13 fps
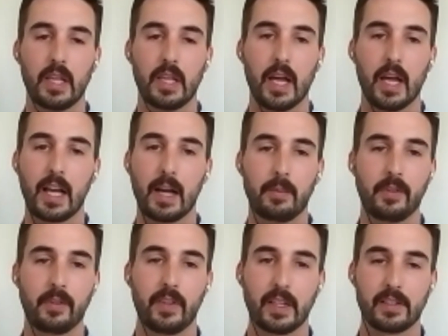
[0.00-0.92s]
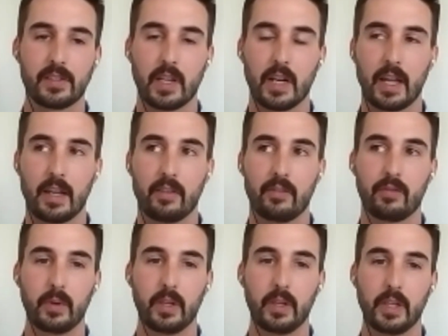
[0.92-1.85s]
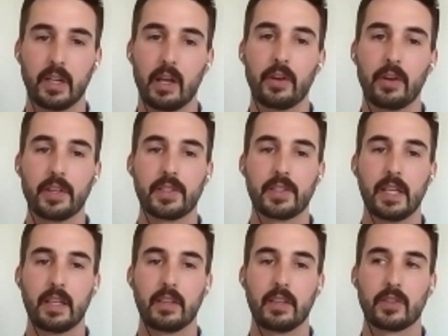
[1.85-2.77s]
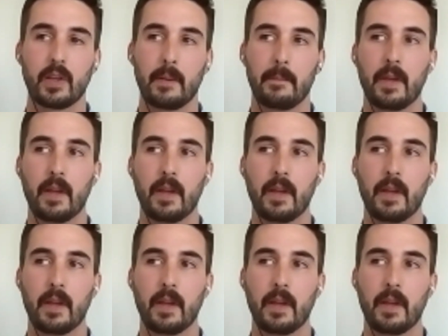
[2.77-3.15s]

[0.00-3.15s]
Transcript: a couple of things that I've really noticed is